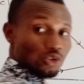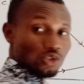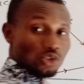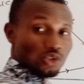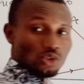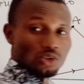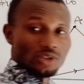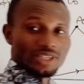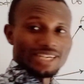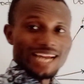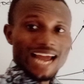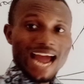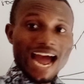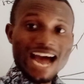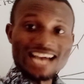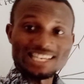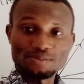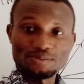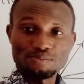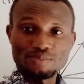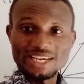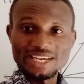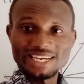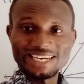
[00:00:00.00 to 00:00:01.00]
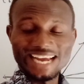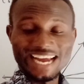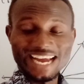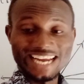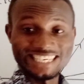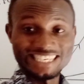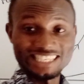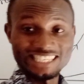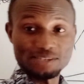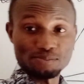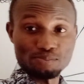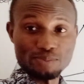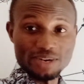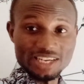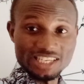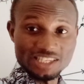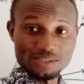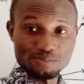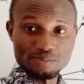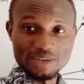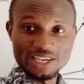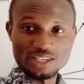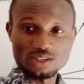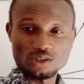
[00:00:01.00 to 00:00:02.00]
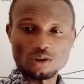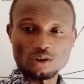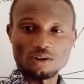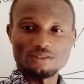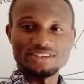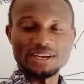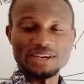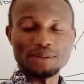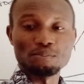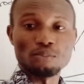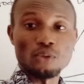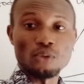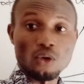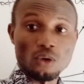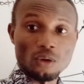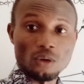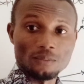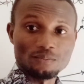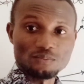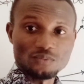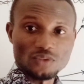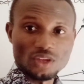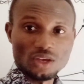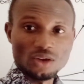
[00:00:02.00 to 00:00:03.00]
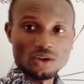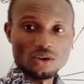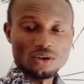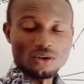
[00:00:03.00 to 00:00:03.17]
So there has been a displacement of the ball.